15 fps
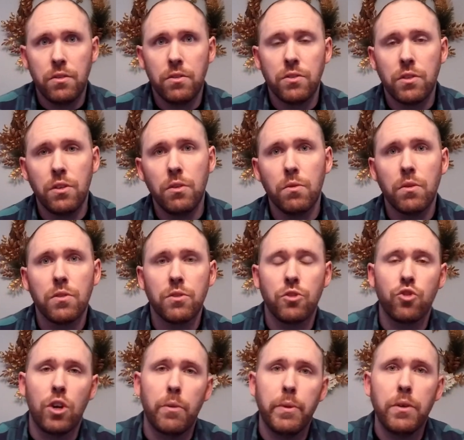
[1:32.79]
skewers and
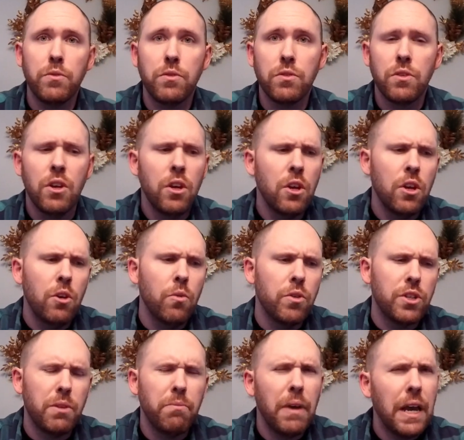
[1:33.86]
dropouts,
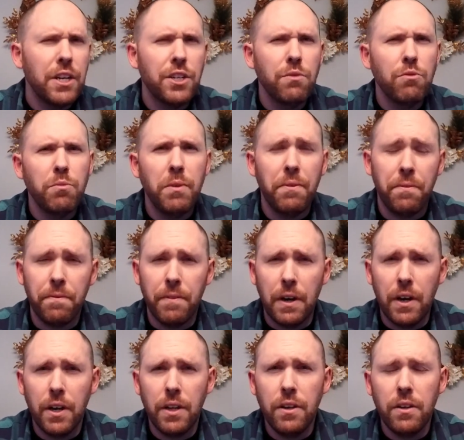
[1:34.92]
which I imagine will be
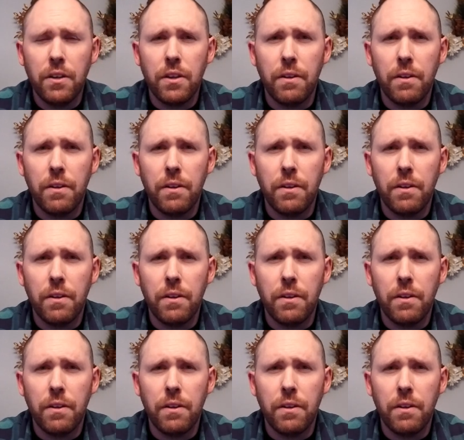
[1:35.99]
fine.